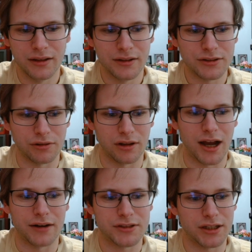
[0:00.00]
So a
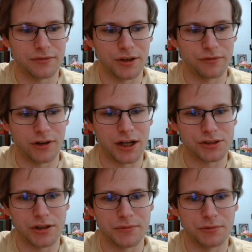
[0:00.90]
lot of stuff here for
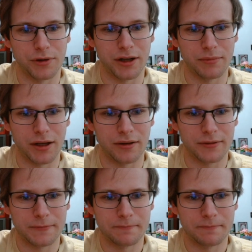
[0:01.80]
Ashram to worry about.